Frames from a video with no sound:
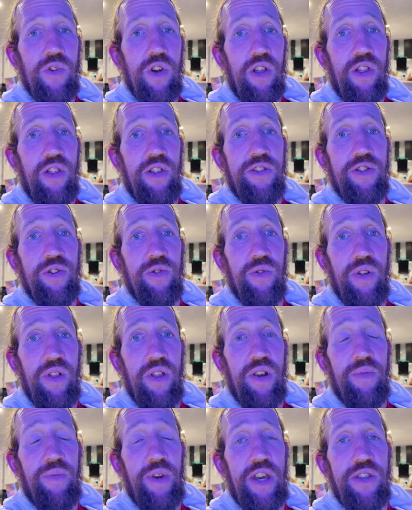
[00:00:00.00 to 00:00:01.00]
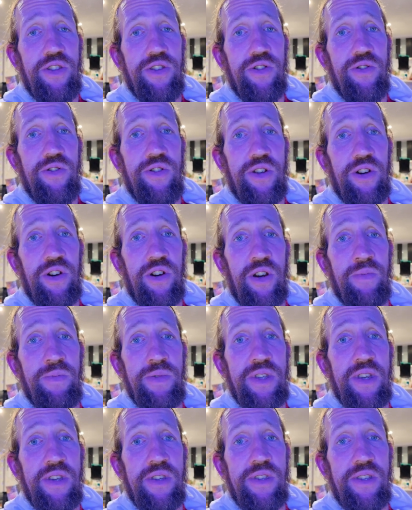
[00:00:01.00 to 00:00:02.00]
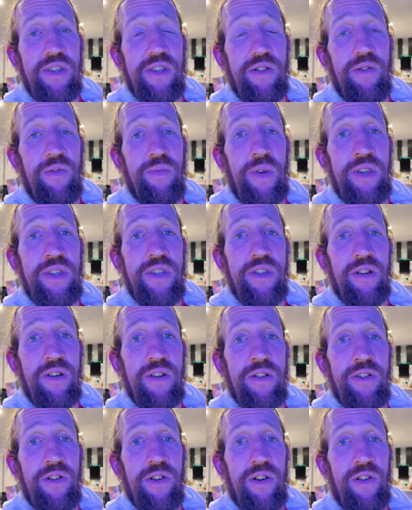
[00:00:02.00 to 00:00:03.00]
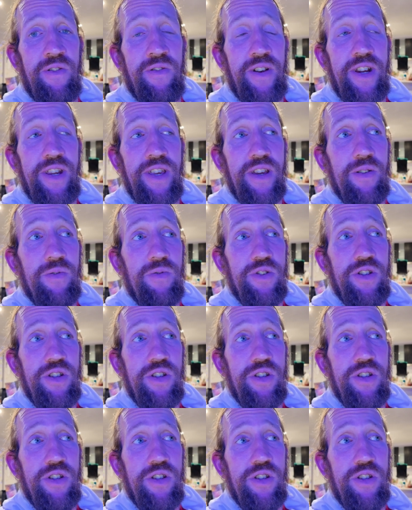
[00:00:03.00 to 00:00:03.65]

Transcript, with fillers: go to the toilet about two times because it's almost like a diuretic,